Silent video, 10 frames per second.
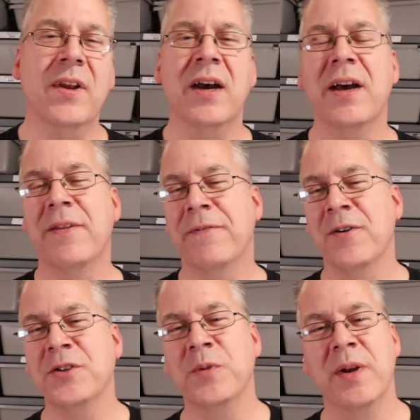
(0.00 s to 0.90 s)
the
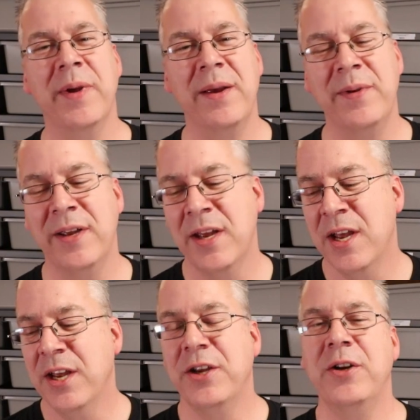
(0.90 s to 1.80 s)
first one, maybe
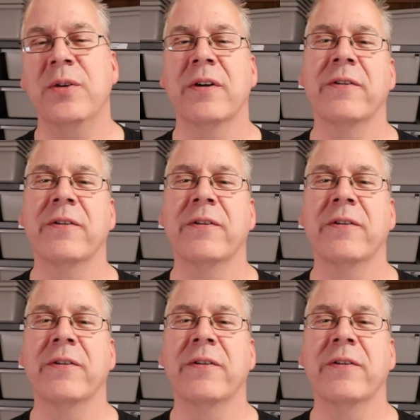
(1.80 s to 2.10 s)
you do a